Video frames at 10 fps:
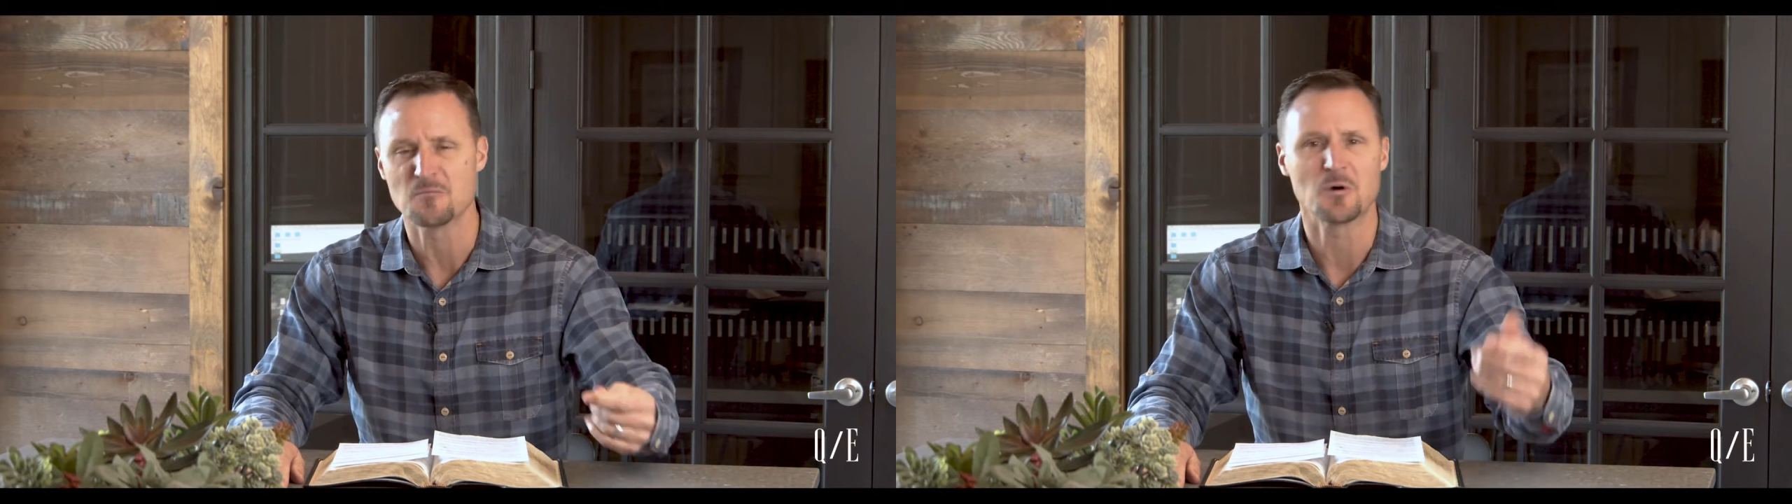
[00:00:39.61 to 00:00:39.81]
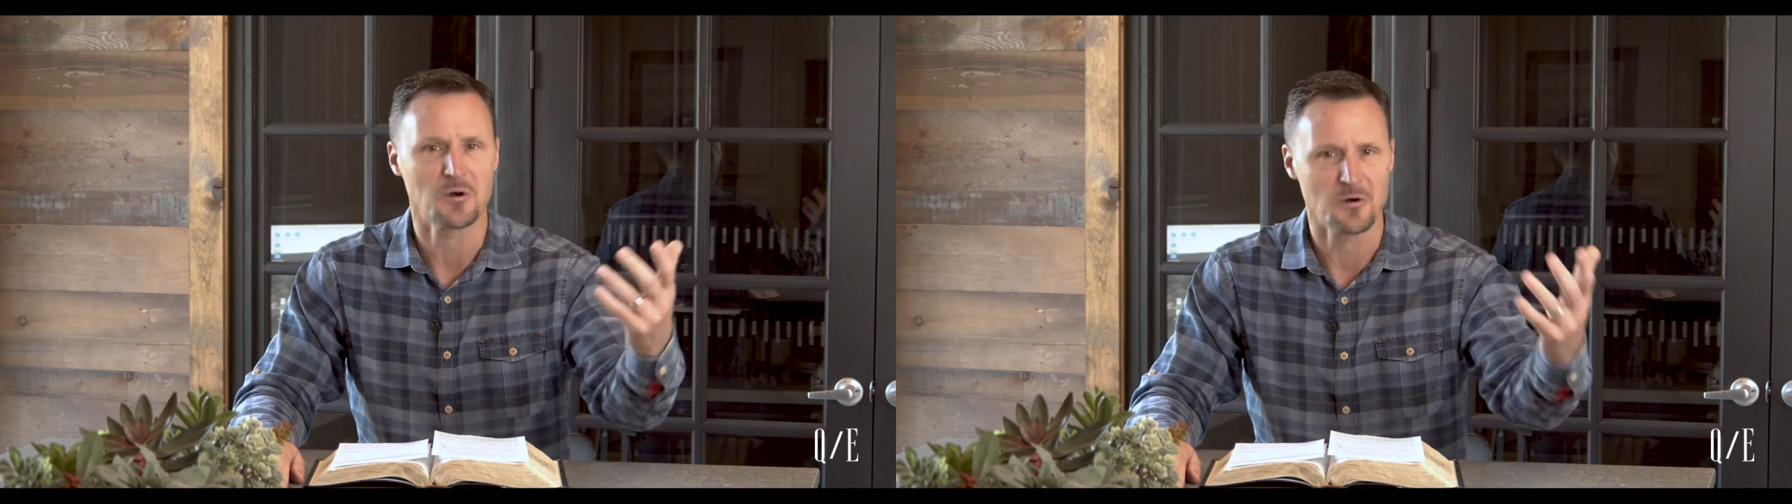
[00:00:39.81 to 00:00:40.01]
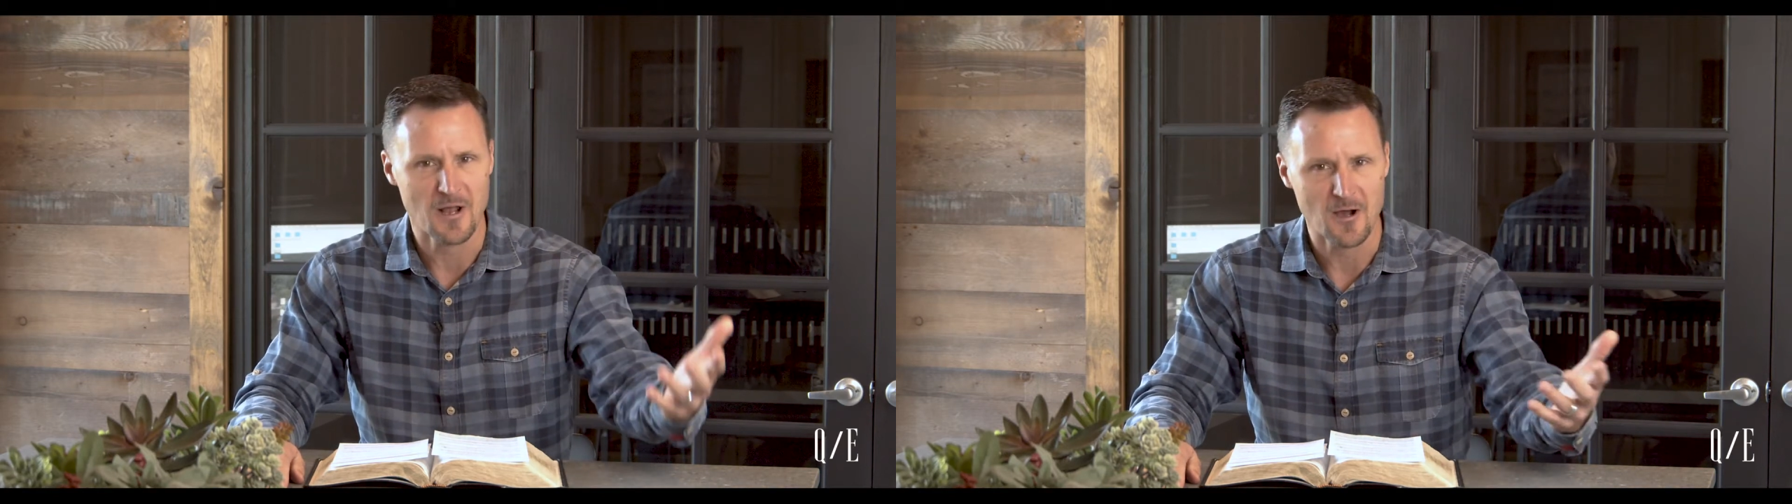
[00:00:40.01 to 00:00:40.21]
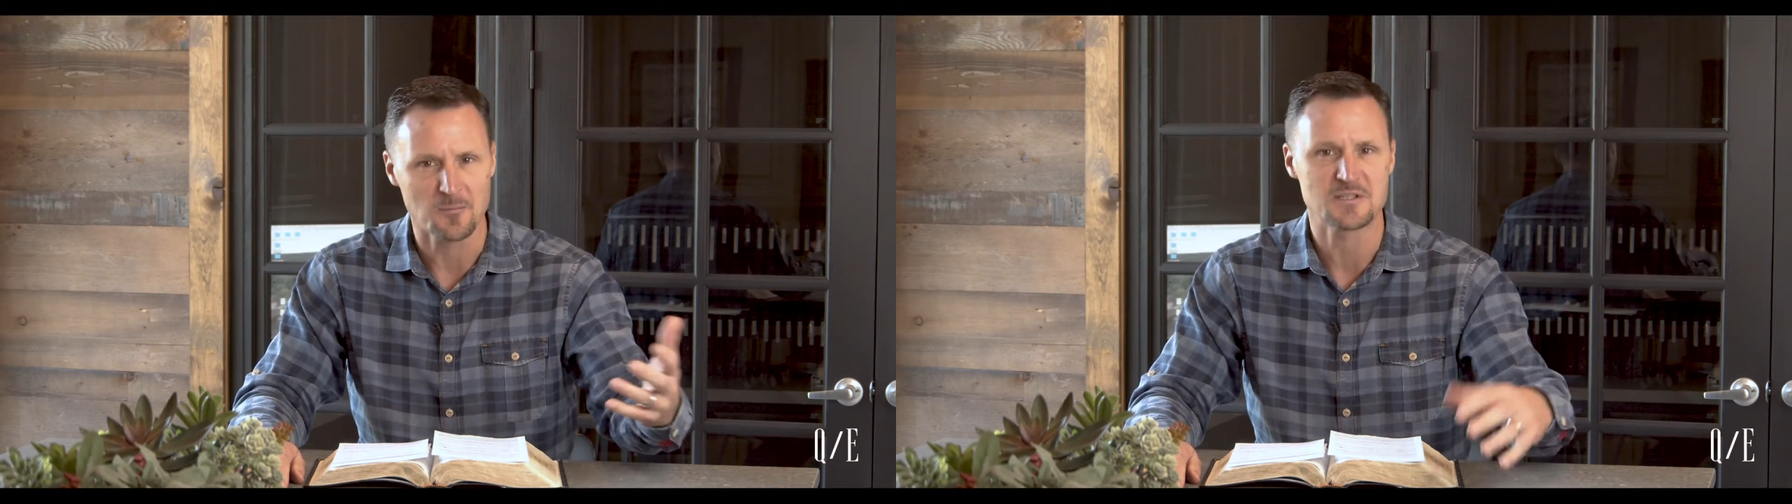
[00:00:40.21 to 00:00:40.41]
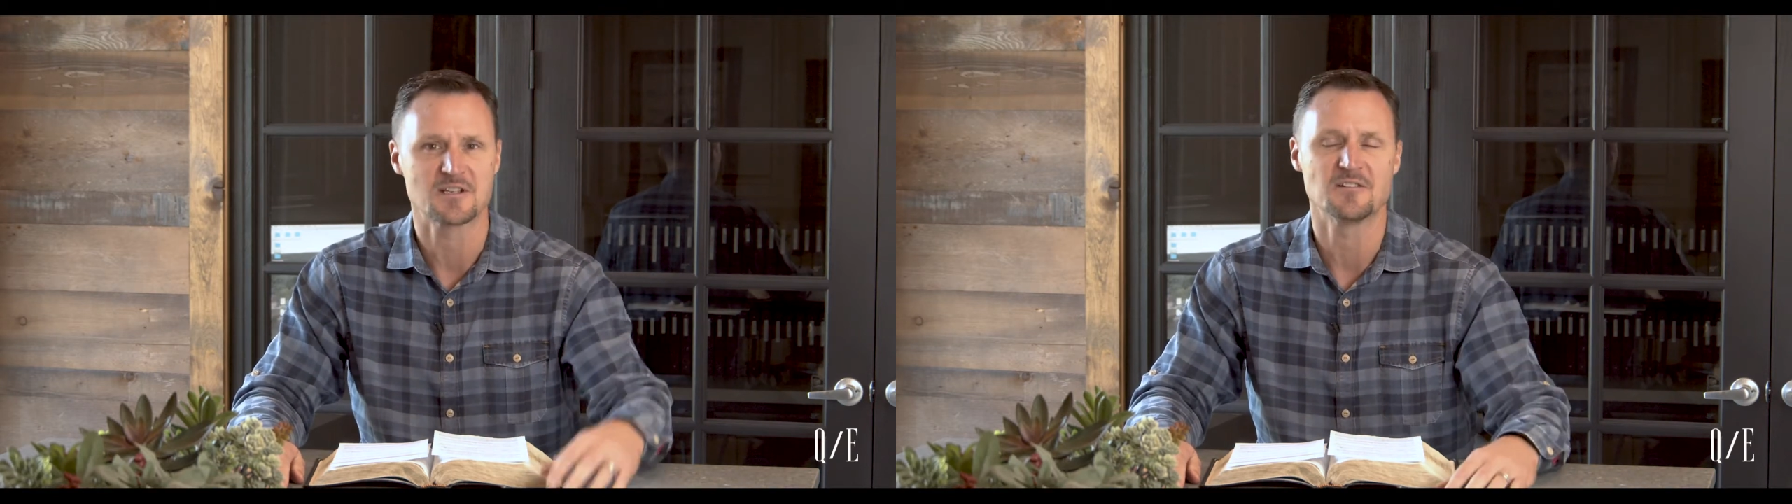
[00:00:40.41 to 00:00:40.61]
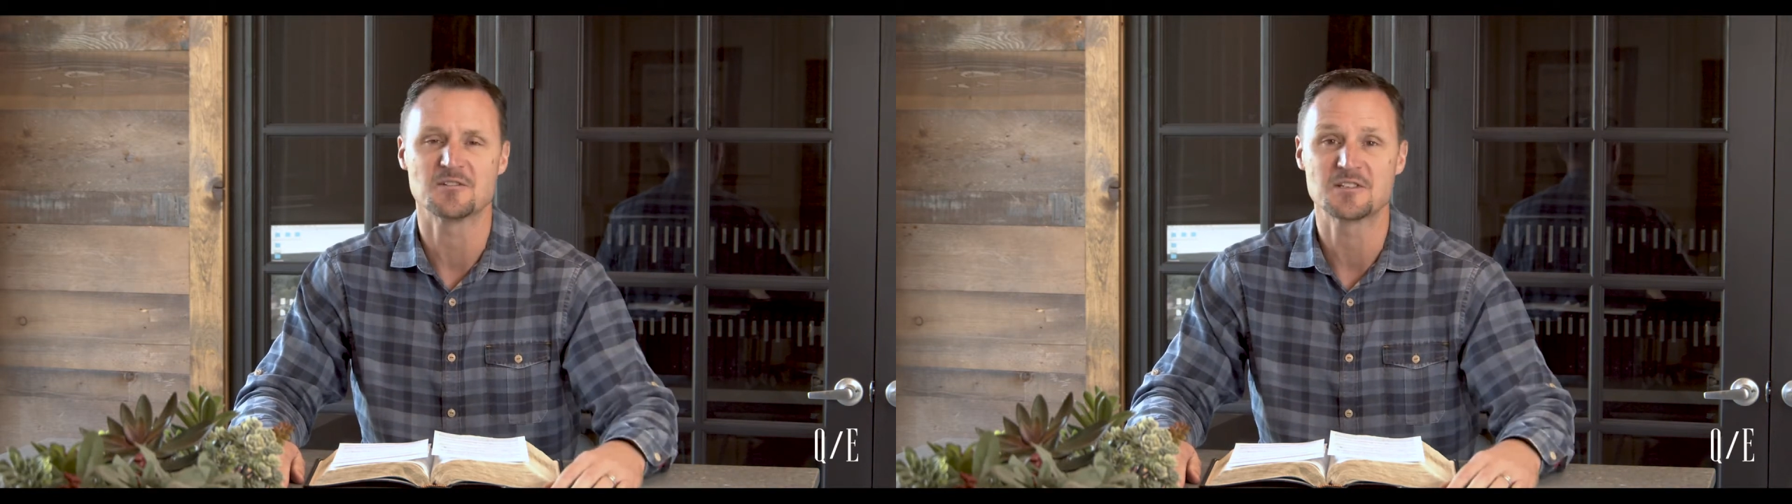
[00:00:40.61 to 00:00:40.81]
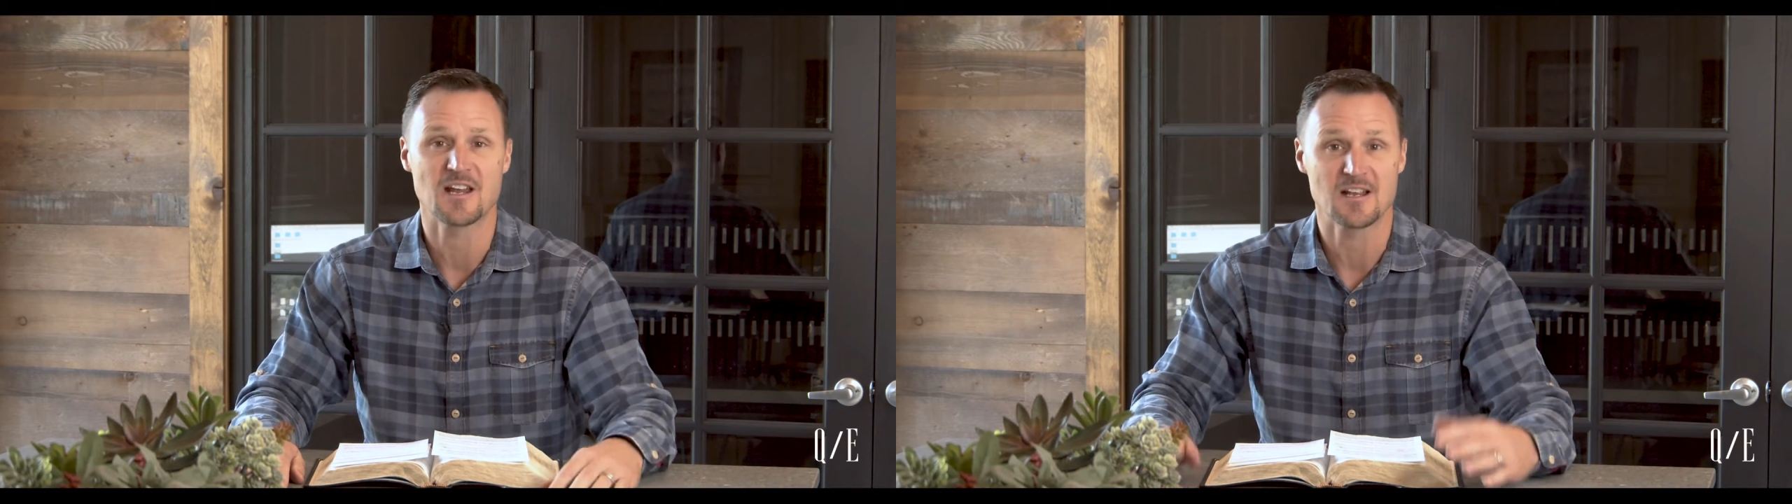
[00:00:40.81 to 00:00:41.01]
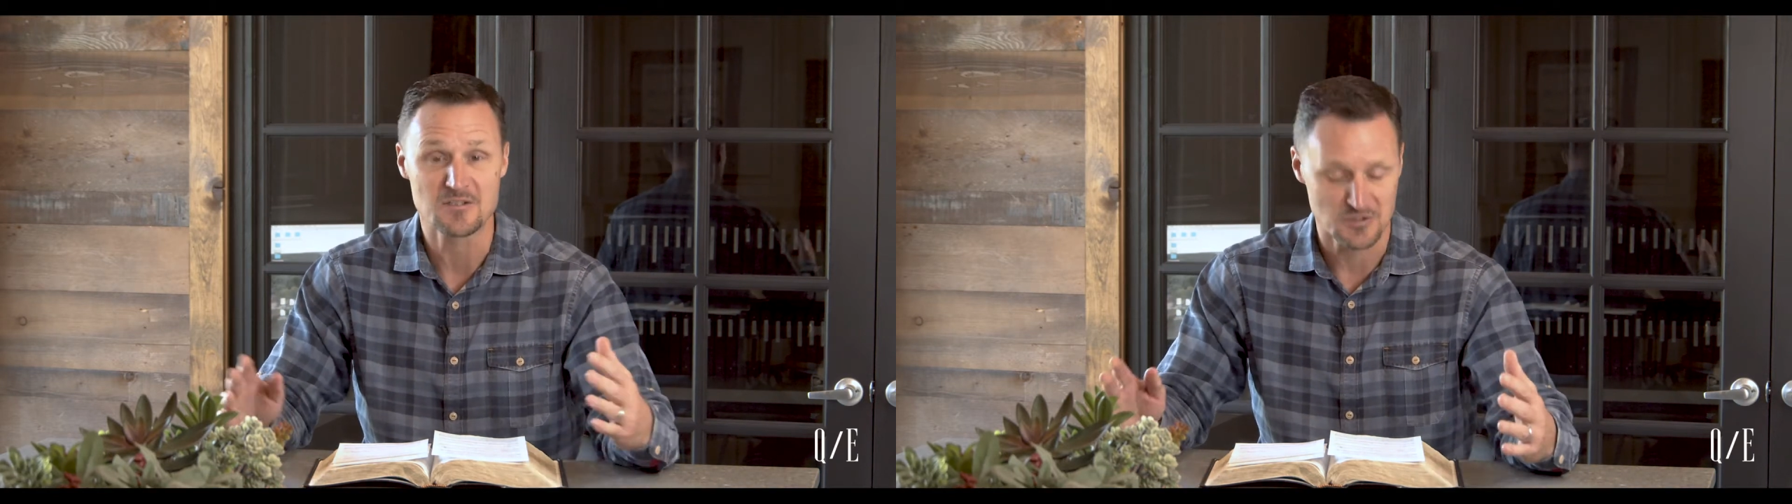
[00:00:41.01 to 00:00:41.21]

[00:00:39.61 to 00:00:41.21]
worker to help us understand